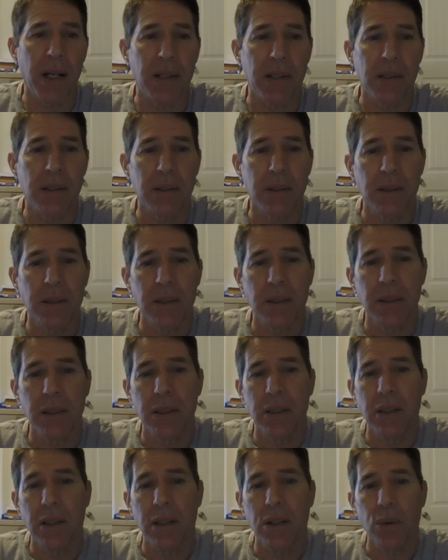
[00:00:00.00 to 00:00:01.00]
us,
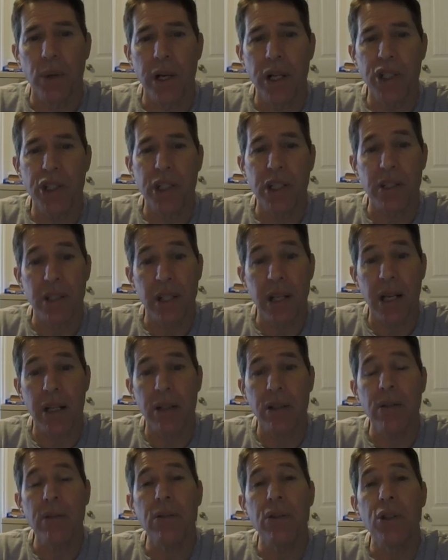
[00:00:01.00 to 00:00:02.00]
which is
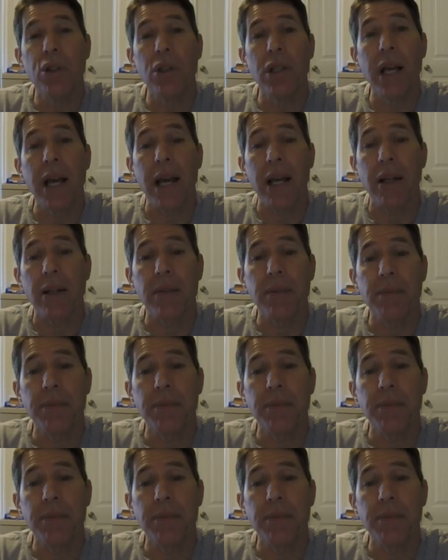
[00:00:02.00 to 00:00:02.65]
then too late.